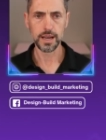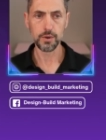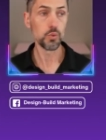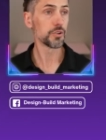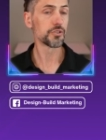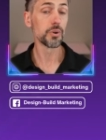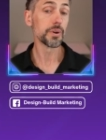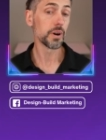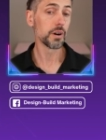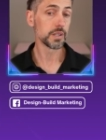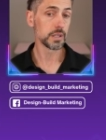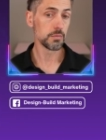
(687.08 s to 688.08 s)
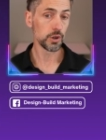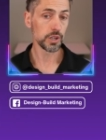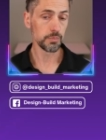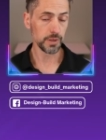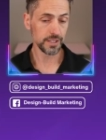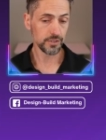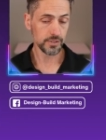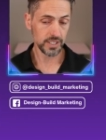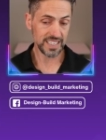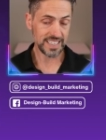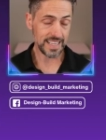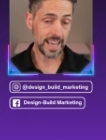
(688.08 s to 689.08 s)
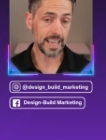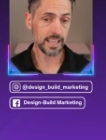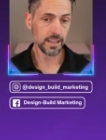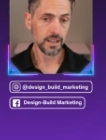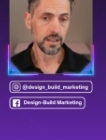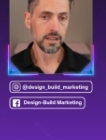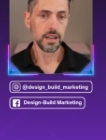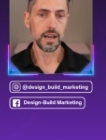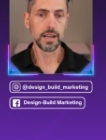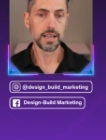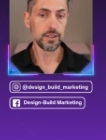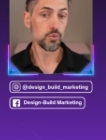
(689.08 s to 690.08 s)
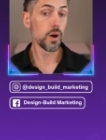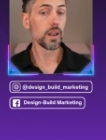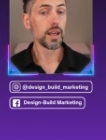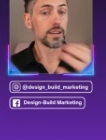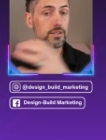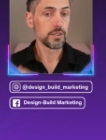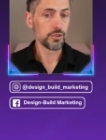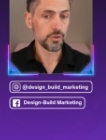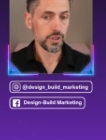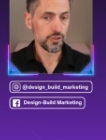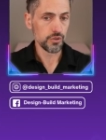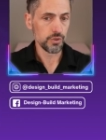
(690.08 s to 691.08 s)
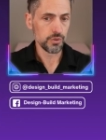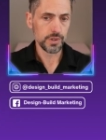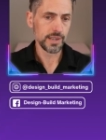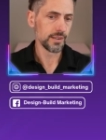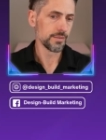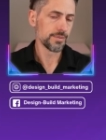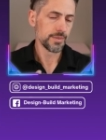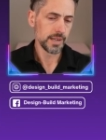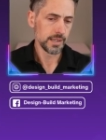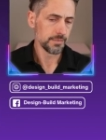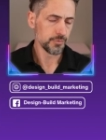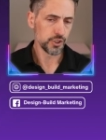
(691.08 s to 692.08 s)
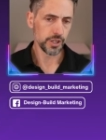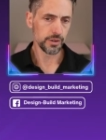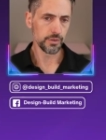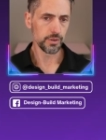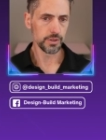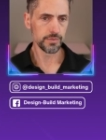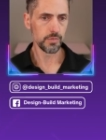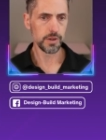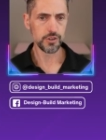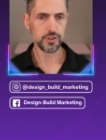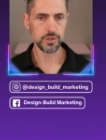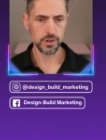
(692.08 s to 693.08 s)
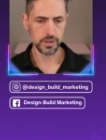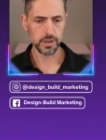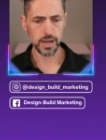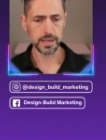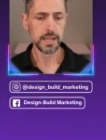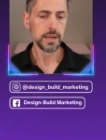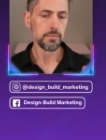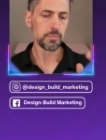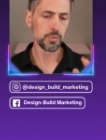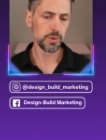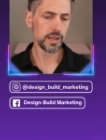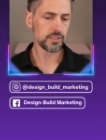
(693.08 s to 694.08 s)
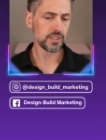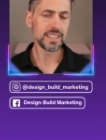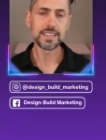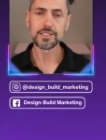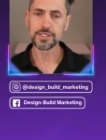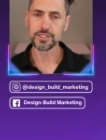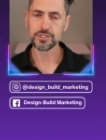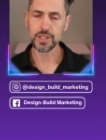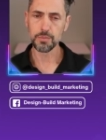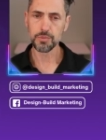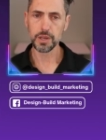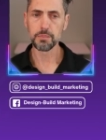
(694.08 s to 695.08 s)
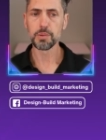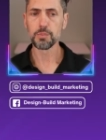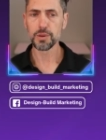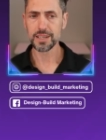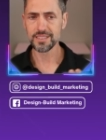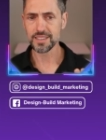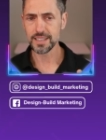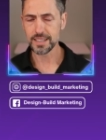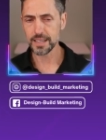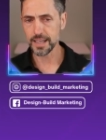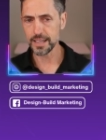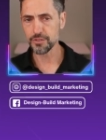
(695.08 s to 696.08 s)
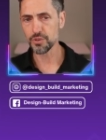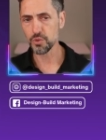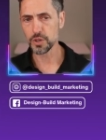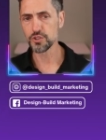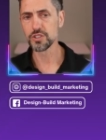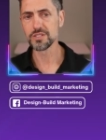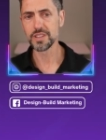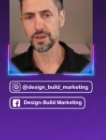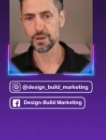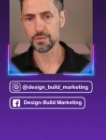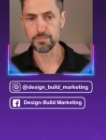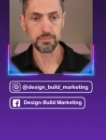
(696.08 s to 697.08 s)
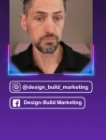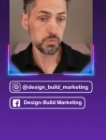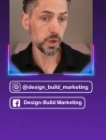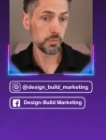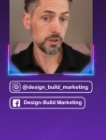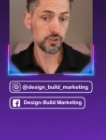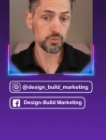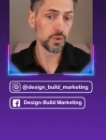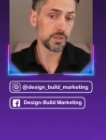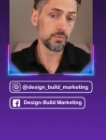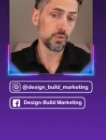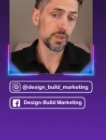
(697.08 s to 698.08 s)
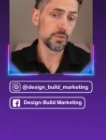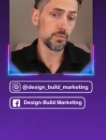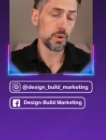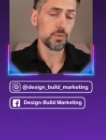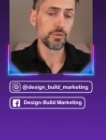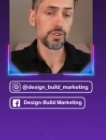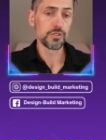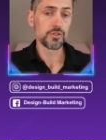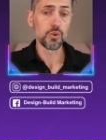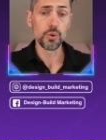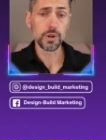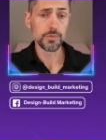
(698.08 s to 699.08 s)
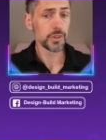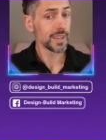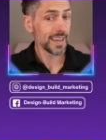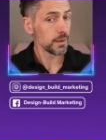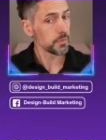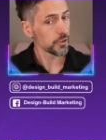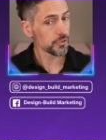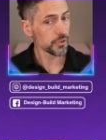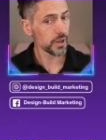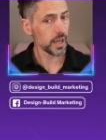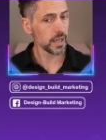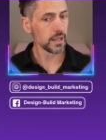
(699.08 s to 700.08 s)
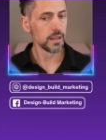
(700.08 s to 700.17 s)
what's going on in the marketplace today, as well as the traditional kind of general information online. Perplexity is the same thing. Perplexity can answer questions that are pretty much what was the score of the game yesterday.